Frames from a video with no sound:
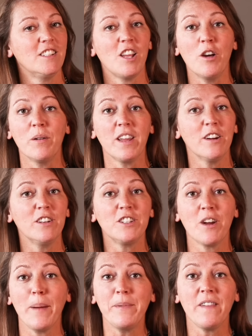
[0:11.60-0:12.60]
So here's
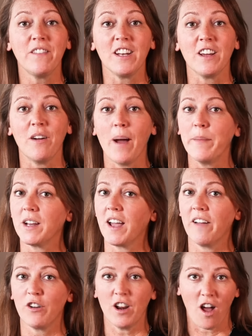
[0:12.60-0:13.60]
your update video. I'm gonna
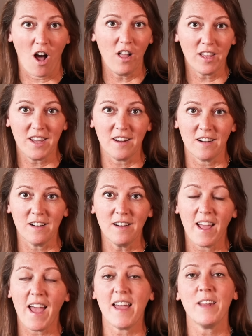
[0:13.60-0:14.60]
cover it all here.
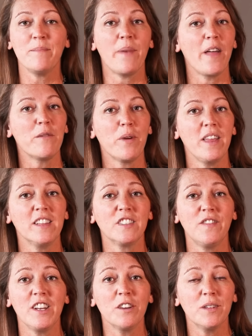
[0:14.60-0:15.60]
And by the way, this
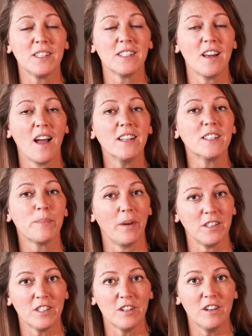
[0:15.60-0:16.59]
video is not
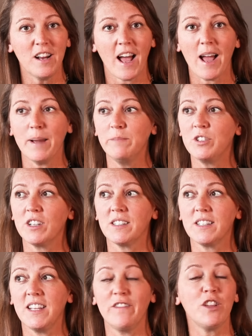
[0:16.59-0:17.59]
sponsored. I'm
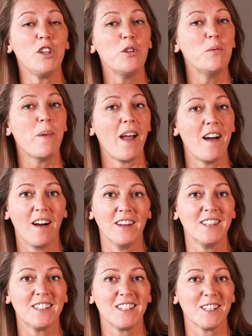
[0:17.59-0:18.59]
just giving you my
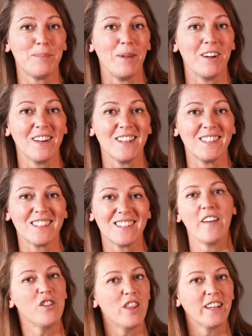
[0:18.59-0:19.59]
honest experience.
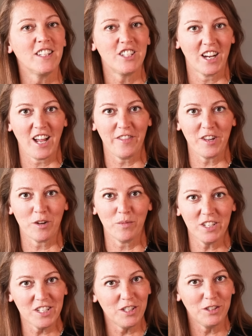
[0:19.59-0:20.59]
If you'd like to check out the
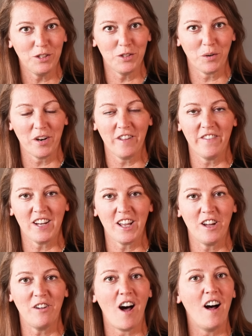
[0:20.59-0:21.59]
original tutorial
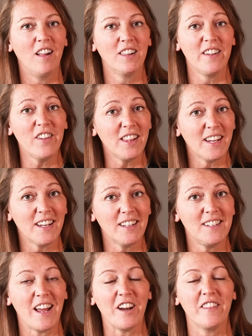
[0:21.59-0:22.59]
video, I'll leave a
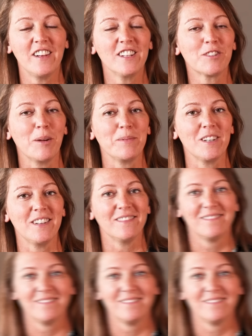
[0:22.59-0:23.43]
link down in the description.